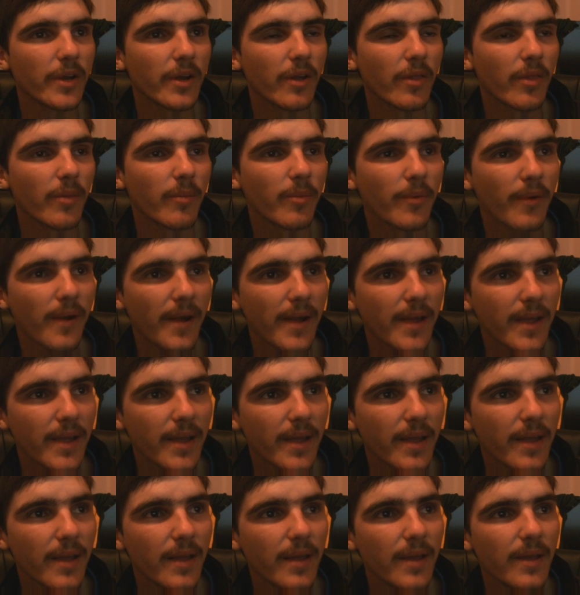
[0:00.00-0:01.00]
on the break,
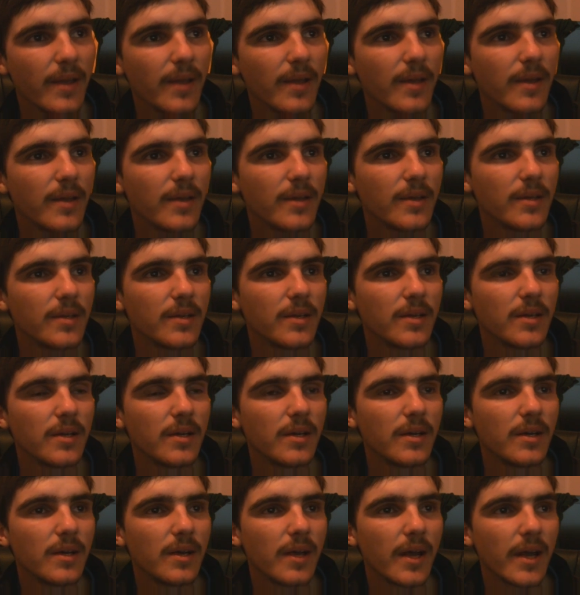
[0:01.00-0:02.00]

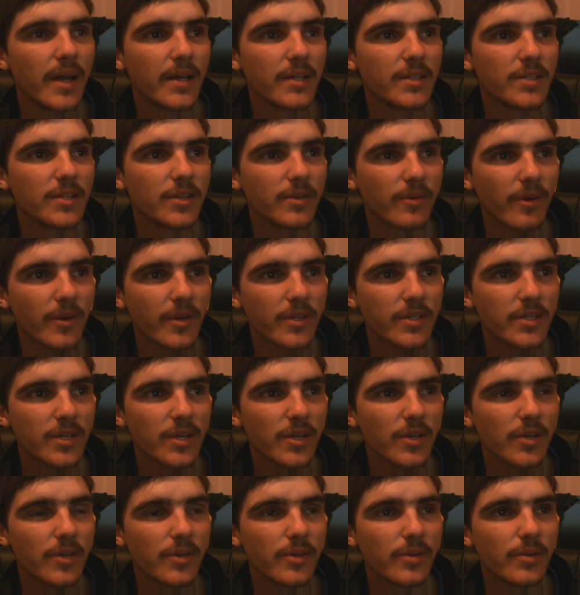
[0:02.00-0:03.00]
and
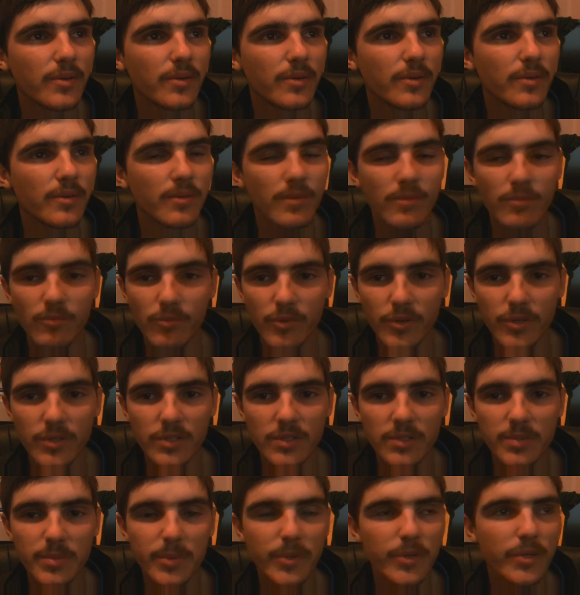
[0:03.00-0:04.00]
Toronto wooden
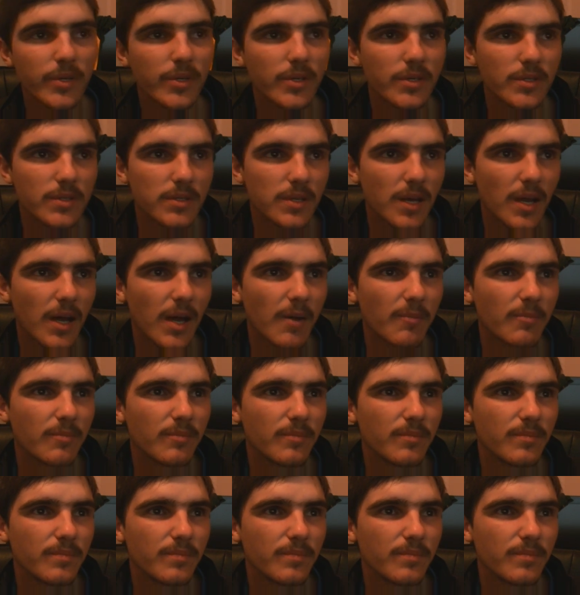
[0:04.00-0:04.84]
spooners. I'm